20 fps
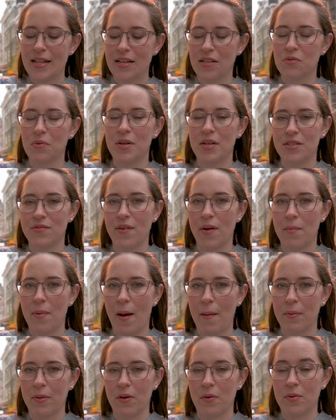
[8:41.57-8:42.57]
This one is very
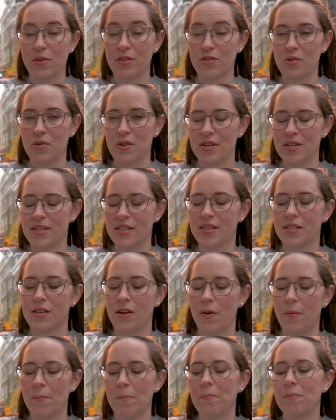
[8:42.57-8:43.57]
popular with the tourists,
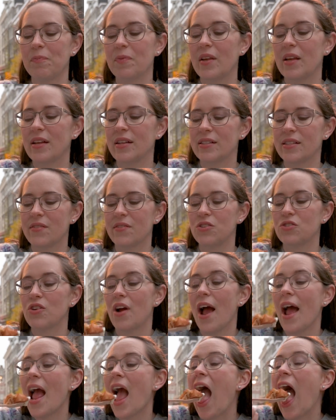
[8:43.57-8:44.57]
so let's give it a
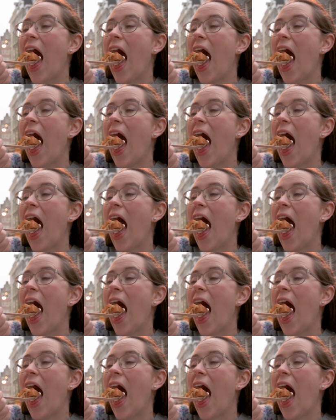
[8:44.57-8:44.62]
try.